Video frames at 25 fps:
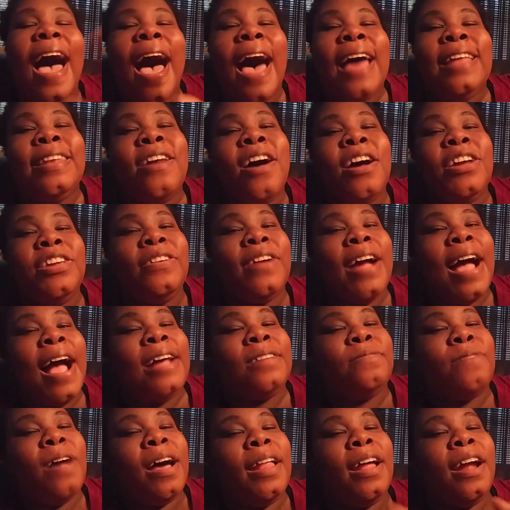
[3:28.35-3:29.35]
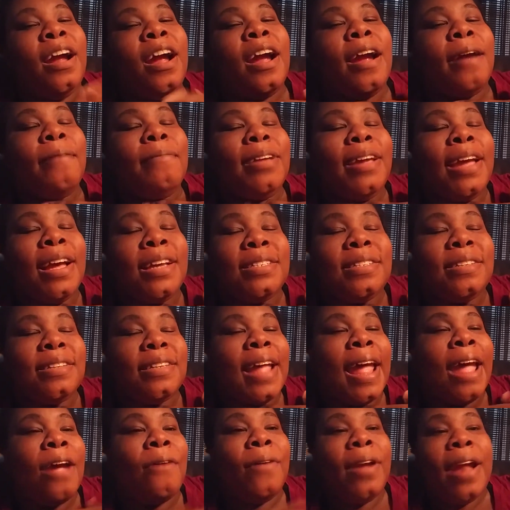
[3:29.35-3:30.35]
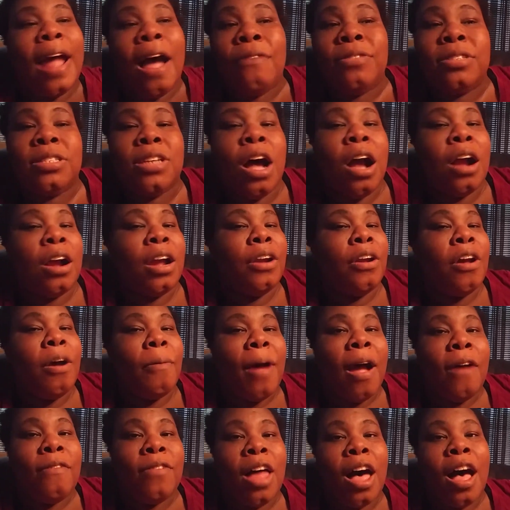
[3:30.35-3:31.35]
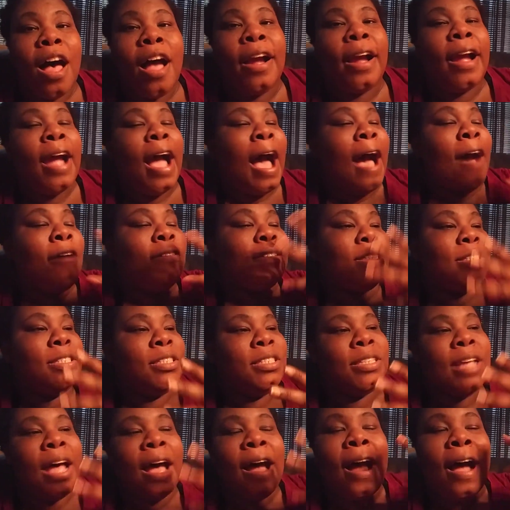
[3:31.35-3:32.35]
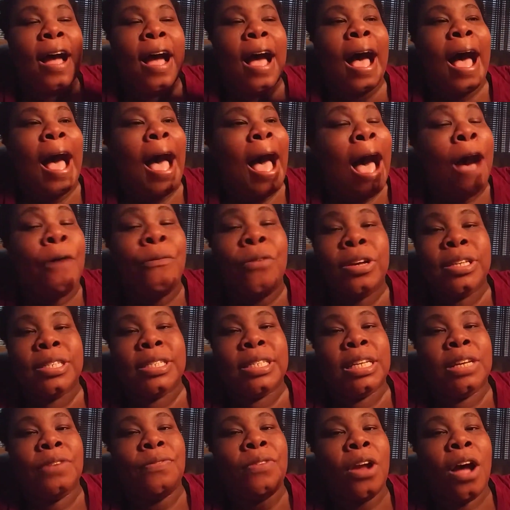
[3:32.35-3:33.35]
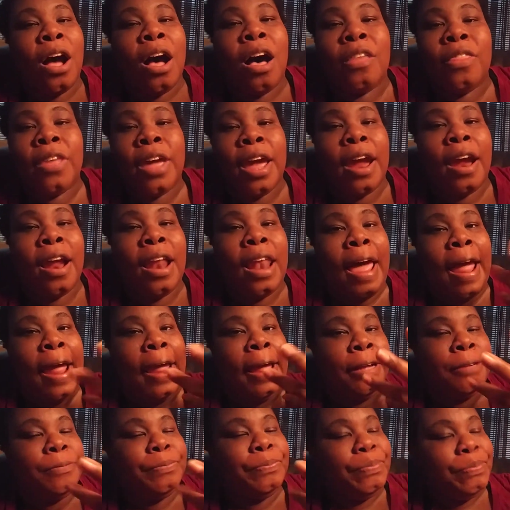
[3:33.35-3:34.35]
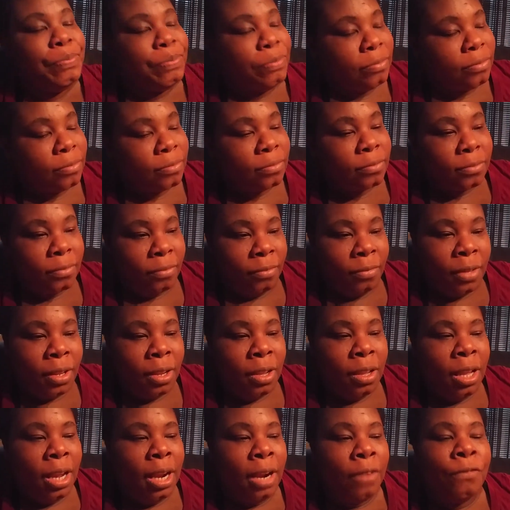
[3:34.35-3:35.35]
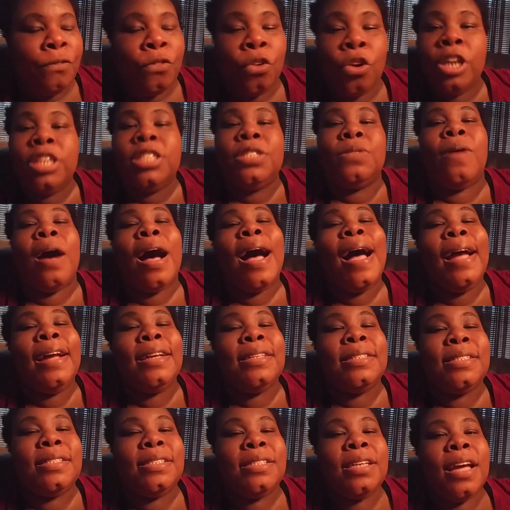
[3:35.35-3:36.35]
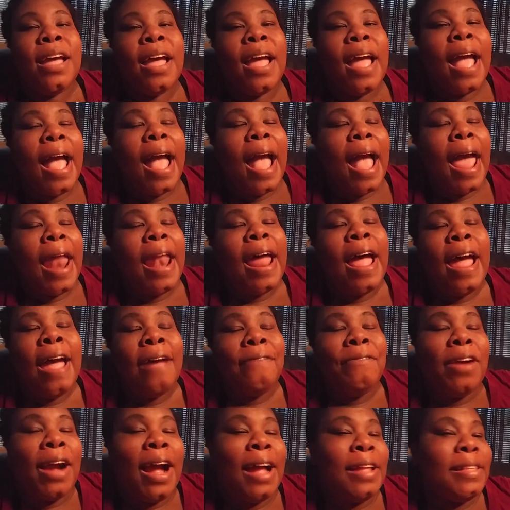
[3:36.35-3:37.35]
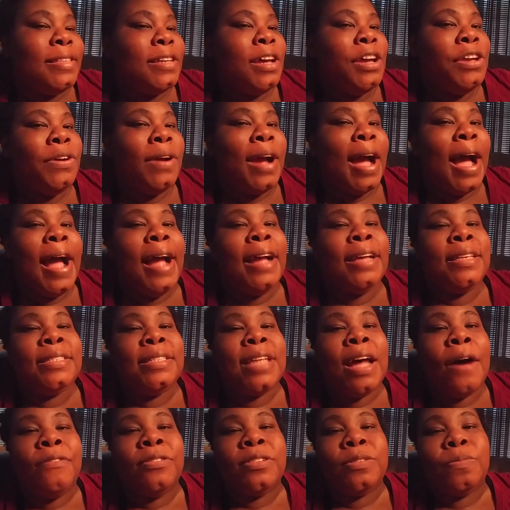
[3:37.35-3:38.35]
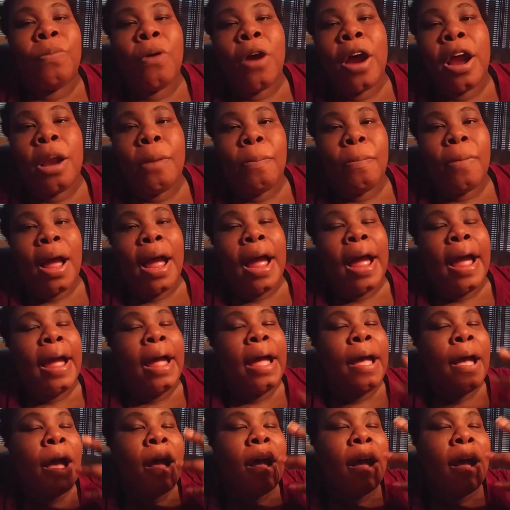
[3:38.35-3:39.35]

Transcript: I know you guys probably heard me yesterday when I was talking on my vlog. I was I wasn't even all there. Like voice wise. And I forgot to tell you guys that was part of my